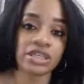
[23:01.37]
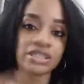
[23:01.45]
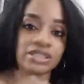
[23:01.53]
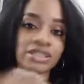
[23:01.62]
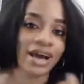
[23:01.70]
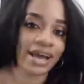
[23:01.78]

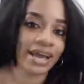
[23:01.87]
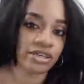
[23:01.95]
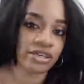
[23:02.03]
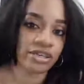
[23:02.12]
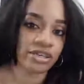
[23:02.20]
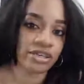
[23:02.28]
that I had to
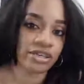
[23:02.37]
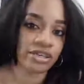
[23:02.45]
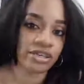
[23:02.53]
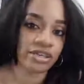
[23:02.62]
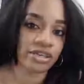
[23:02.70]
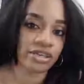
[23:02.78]
realize
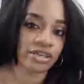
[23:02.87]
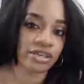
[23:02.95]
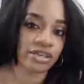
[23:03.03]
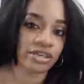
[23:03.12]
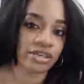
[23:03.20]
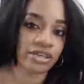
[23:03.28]
that helped
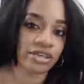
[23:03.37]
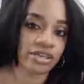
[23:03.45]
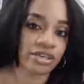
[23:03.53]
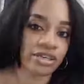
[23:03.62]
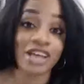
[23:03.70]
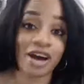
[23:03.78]
me to
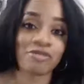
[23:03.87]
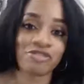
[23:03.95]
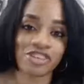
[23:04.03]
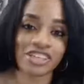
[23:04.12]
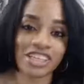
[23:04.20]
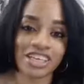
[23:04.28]
stop
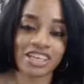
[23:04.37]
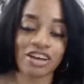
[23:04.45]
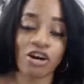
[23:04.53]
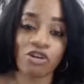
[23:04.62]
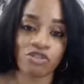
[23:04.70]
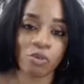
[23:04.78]
feeling
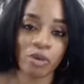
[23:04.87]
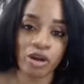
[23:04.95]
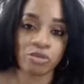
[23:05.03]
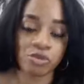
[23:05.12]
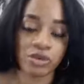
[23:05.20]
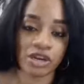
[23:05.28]

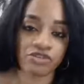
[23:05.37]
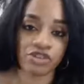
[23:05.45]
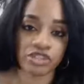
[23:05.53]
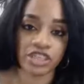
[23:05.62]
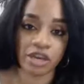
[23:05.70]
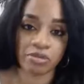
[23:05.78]
overwhelmed when I
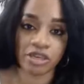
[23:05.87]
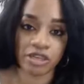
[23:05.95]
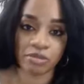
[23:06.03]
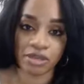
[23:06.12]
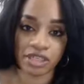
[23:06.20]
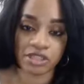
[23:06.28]
first came into
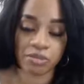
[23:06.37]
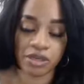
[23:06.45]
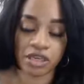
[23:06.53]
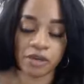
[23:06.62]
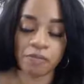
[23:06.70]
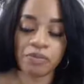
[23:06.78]

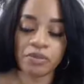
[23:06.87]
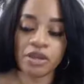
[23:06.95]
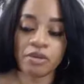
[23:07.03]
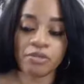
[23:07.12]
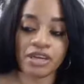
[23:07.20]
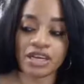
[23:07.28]
MLSP.
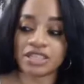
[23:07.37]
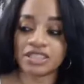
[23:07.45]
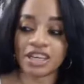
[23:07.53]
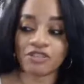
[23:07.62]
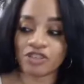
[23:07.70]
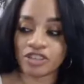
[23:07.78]
Because
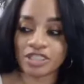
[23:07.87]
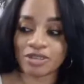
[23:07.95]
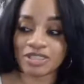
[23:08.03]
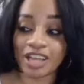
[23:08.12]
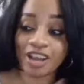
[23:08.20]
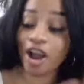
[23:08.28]
at first I
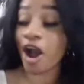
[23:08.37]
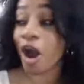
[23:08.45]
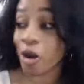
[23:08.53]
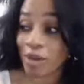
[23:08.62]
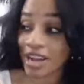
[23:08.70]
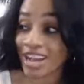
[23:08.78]
was like,
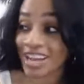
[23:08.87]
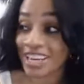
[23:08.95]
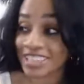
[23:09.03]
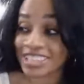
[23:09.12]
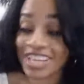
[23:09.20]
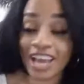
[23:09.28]
oh my
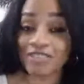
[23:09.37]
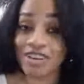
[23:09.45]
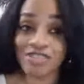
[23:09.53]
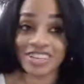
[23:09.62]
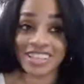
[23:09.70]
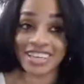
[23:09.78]
gosh, they have
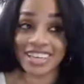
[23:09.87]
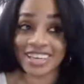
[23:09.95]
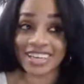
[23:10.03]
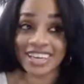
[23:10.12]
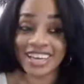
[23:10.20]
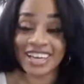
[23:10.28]

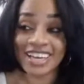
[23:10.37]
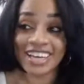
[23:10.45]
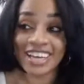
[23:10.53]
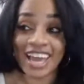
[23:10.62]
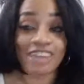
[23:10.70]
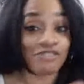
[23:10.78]
everything.
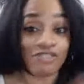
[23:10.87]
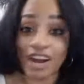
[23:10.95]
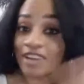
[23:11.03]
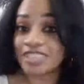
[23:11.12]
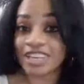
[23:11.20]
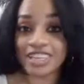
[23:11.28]
And
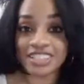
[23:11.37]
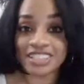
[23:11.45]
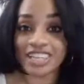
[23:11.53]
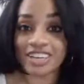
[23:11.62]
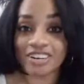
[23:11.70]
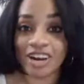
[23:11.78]
5 seconds
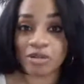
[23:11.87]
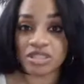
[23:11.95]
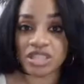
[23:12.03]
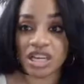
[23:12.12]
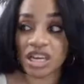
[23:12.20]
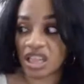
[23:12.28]
later, I was
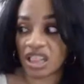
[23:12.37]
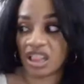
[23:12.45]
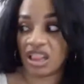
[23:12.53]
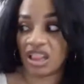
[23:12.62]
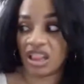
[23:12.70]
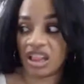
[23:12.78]
like,
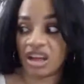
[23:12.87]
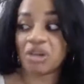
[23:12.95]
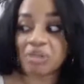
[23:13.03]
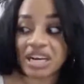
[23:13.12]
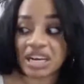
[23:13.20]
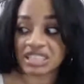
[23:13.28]
oh
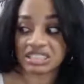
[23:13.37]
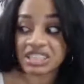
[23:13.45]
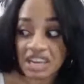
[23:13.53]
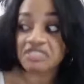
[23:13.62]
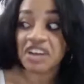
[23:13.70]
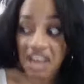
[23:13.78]
my gosh, they
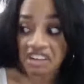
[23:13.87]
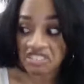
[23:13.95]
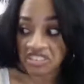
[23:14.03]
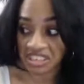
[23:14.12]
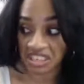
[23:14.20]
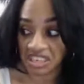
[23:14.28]
have
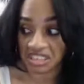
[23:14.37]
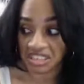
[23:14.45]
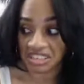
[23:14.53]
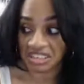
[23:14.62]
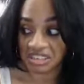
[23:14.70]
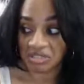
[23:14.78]
everything.
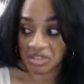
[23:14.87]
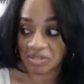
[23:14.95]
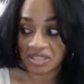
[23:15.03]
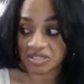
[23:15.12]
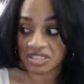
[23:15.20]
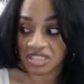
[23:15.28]
What am I
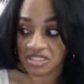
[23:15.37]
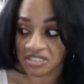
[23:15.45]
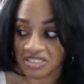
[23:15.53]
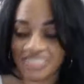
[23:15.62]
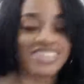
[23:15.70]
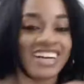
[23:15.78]
supposed to do?
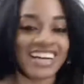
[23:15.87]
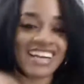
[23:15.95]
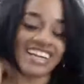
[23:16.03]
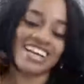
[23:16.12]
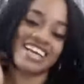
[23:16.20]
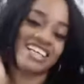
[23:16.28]
Right?
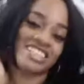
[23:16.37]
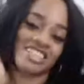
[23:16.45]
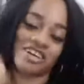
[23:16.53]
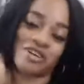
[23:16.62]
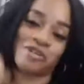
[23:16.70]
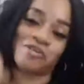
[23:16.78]

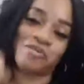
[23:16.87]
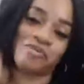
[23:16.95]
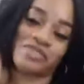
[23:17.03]
So